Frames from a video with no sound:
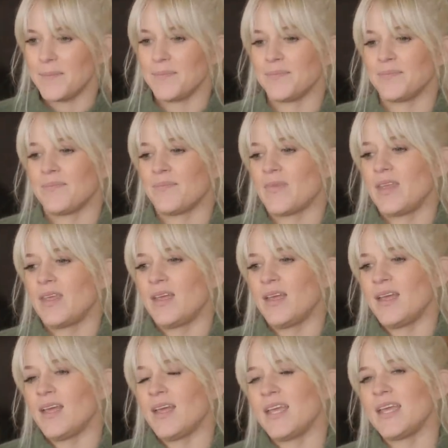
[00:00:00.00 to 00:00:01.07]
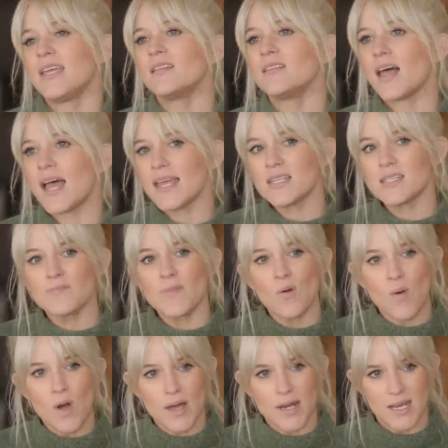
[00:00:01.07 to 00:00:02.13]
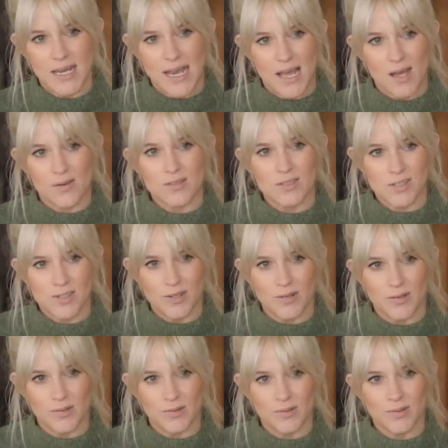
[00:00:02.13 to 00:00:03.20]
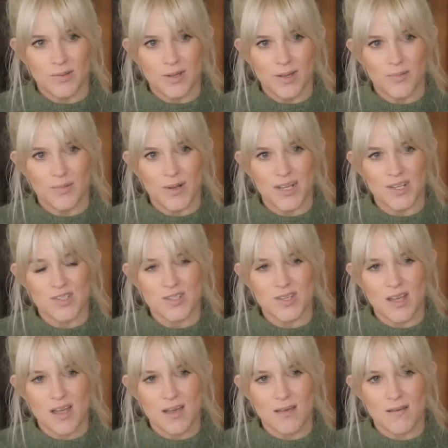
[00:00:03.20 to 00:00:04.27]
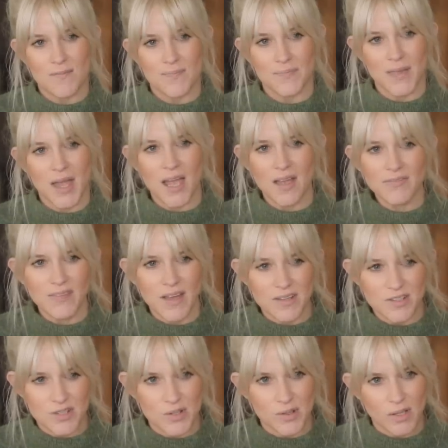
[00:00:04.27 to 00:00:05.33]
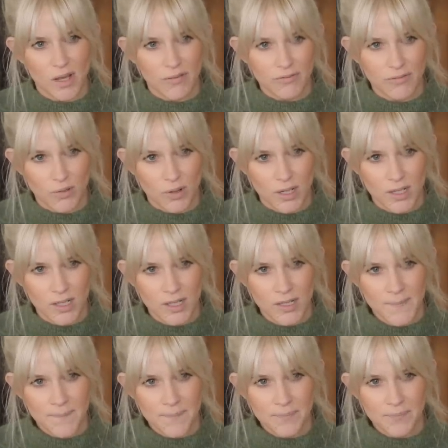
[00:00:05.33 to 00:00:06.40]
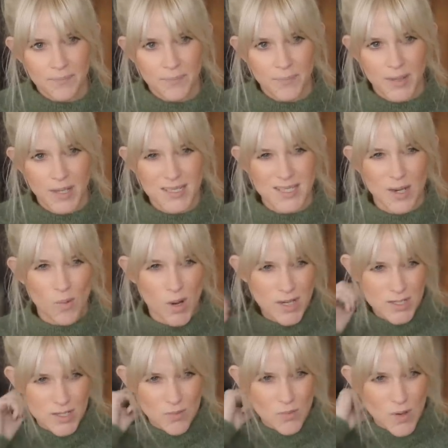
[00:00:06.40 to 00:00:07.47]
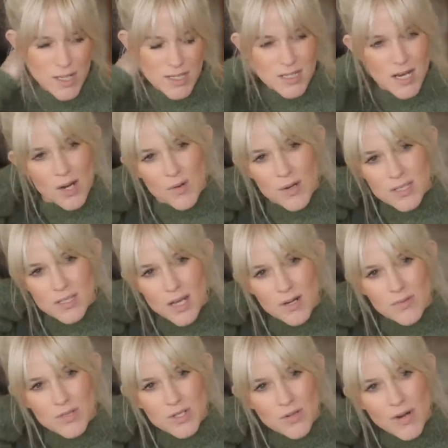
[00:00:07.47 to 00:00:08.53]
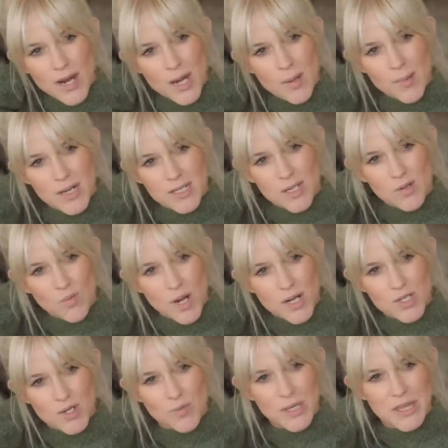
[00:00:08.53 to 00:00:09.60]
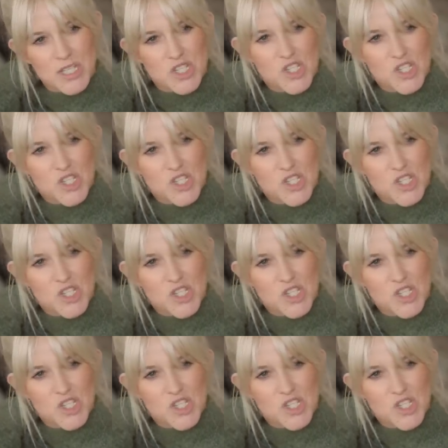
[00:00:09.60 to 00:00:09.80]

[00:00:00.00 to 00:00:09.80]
Um, he likes Moana now too, mm. which um, I found a new love for because yeah. I watched it once. I always thought it was great, but I didn't watch it with a